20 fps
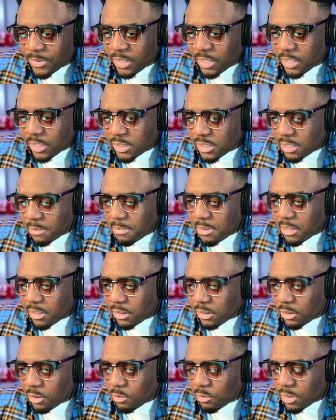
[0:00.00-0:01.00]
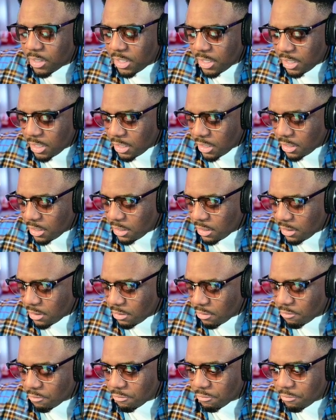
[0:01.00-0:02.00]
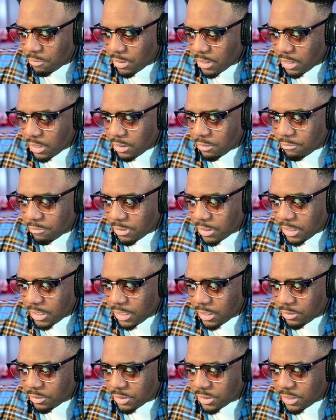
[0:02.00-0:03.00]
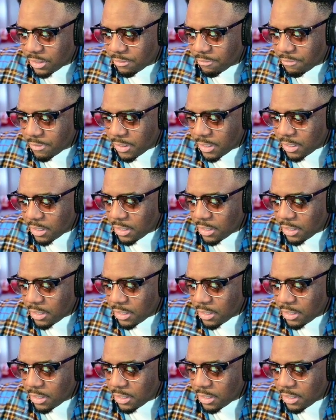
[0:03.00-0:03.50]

This could be a low key, really, really interesting fight.